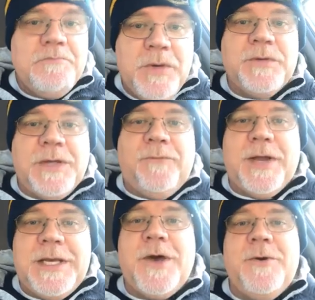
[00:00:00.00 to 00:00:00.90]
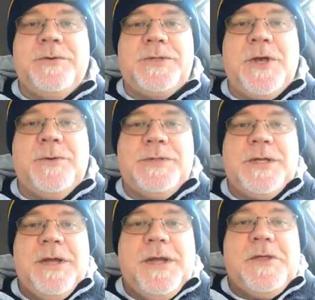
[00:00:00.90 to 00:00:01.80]
Music videos,
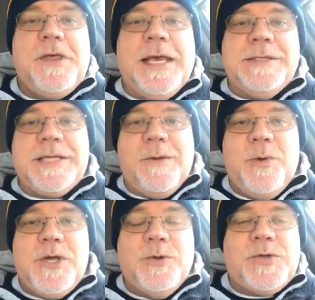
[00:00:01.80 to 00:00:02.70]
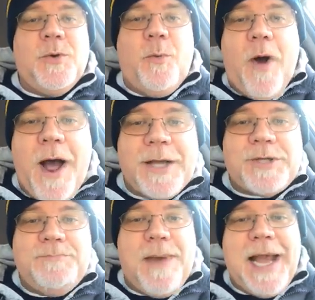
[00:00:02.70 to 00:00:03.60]
those things that we used to
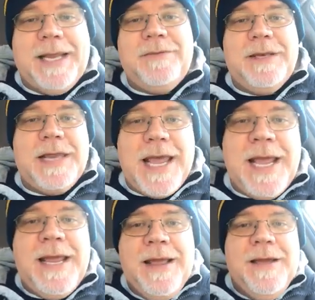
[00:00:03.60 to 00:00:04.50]
watch back in the day,